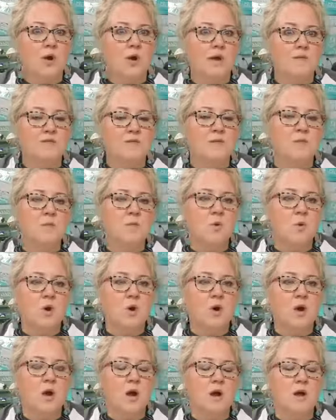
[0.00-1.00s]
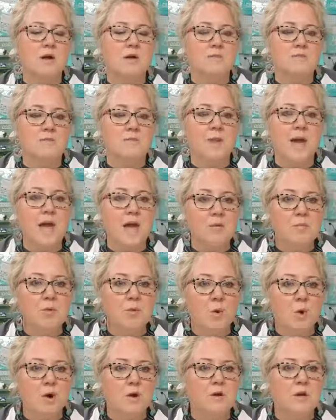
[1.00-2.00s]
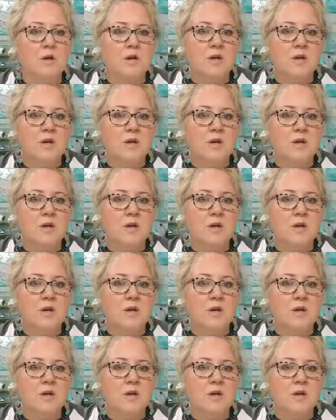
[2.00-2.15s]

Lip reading: I have some more pegboard